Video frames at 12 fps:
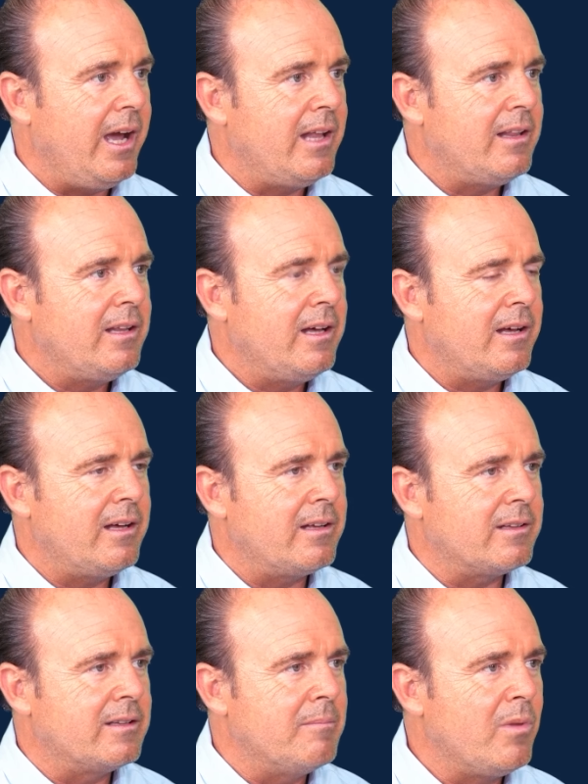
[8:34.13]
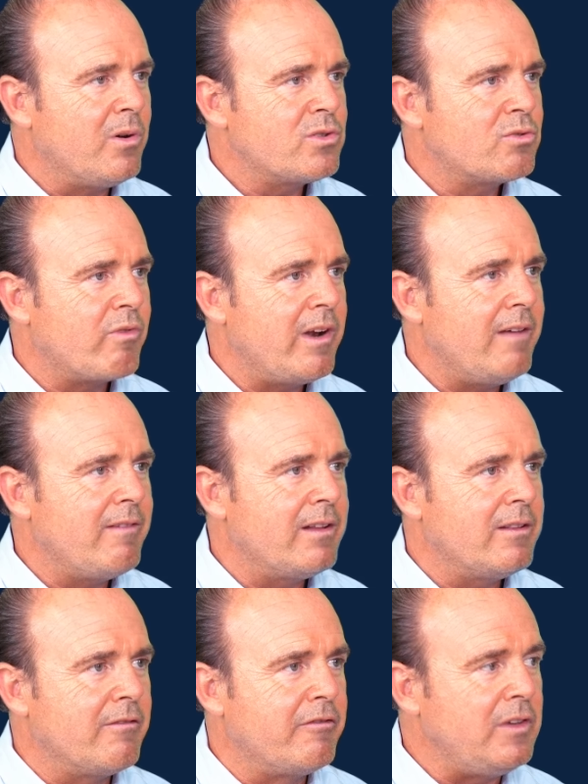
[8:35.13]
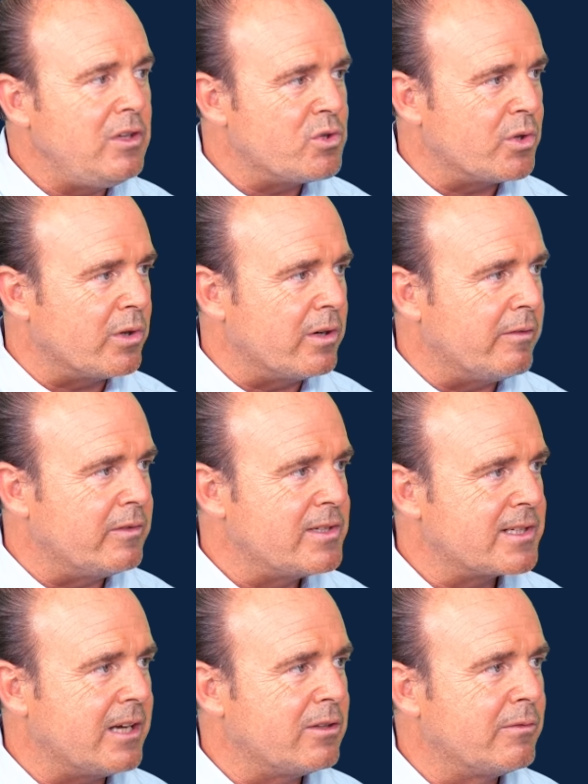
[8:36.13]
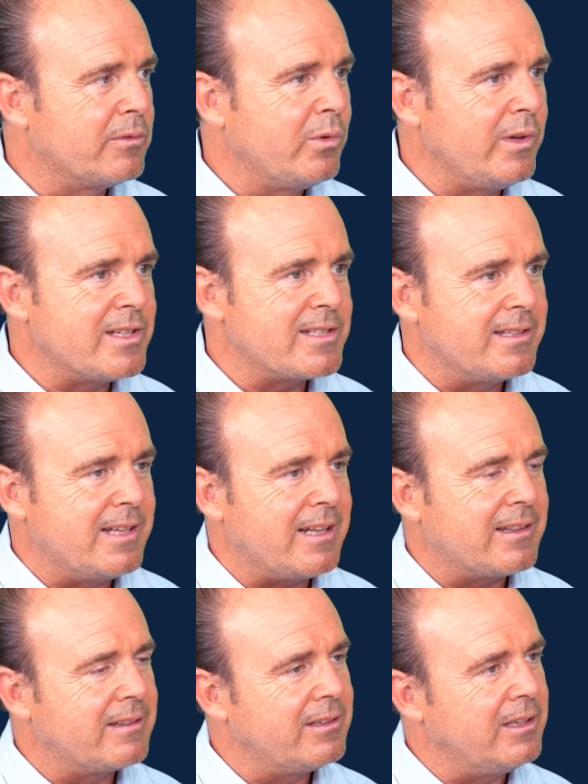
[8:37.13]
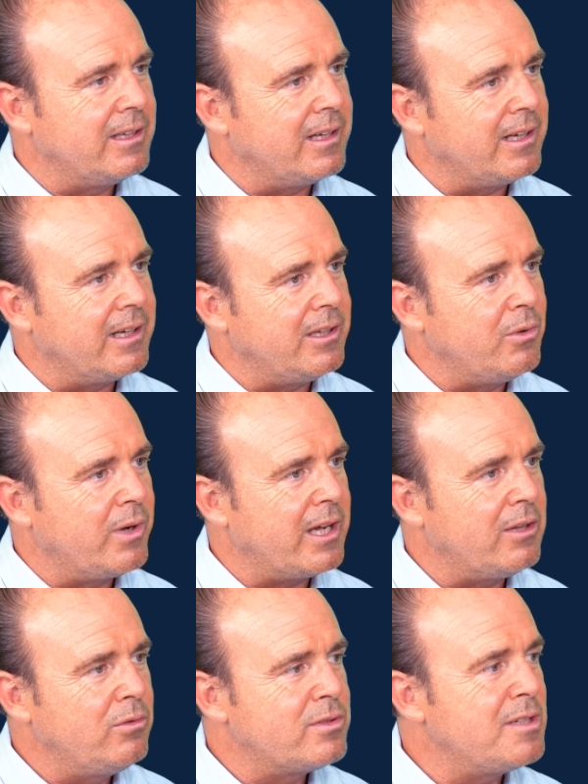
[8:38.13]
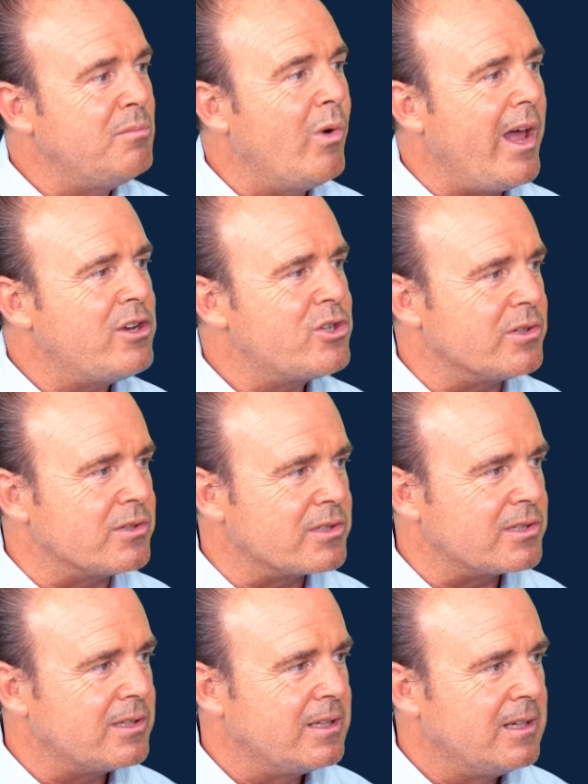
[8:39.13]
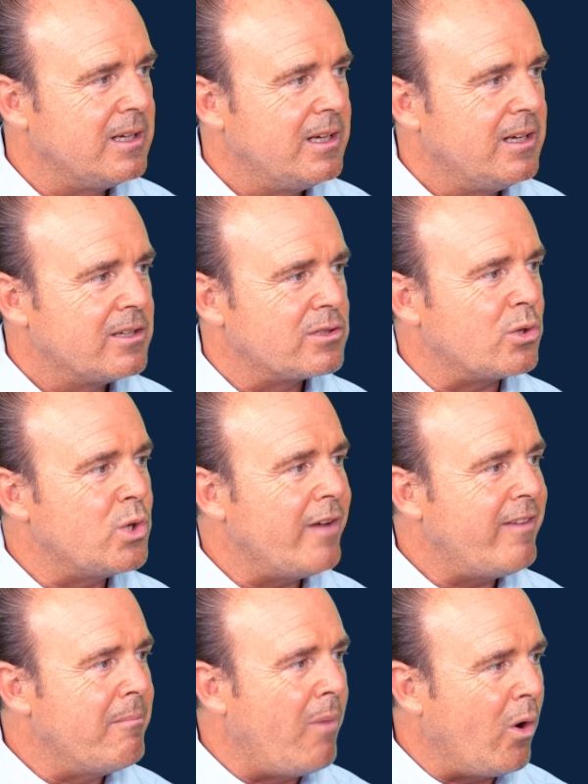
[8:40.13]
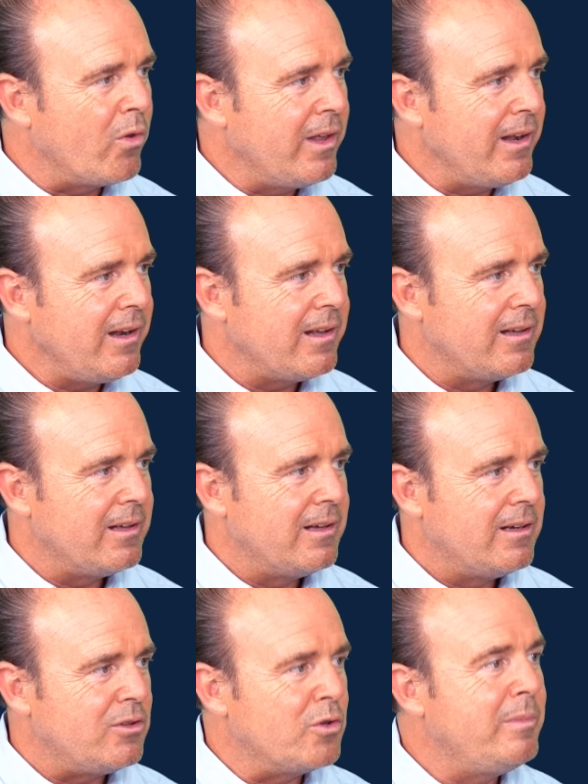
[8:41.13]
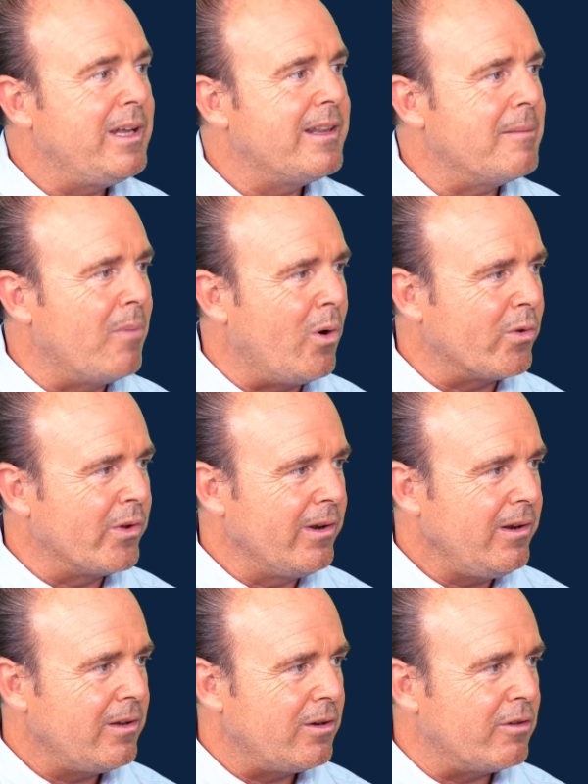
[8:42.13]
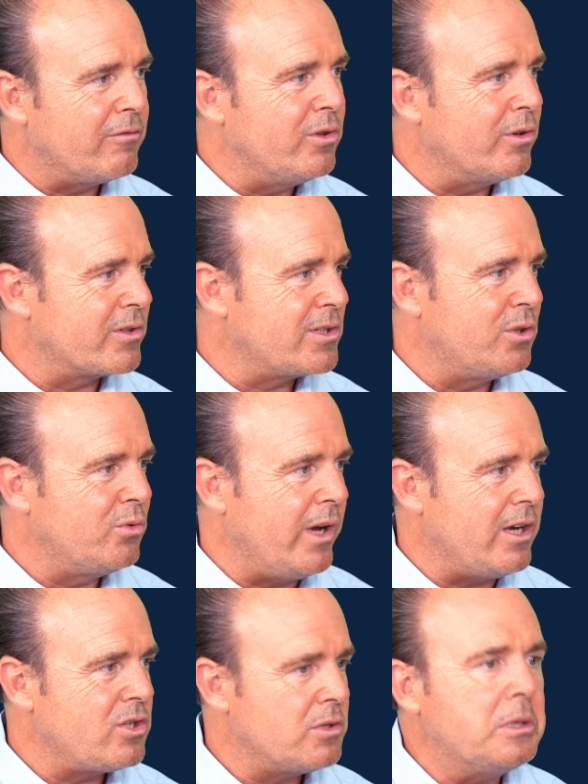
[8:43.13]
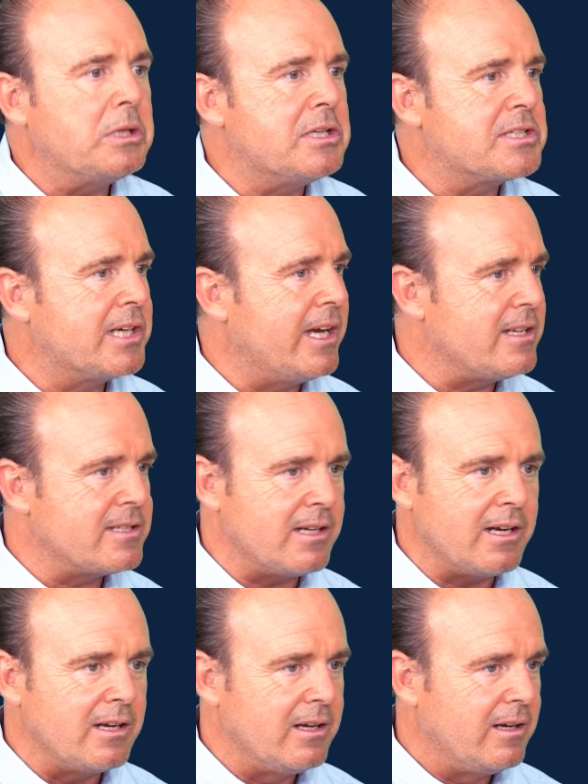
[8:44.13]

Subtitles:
And the most relevant feature of this kind of tool is that you can do simulations. So you have a model, you build a model of your situation, in this case the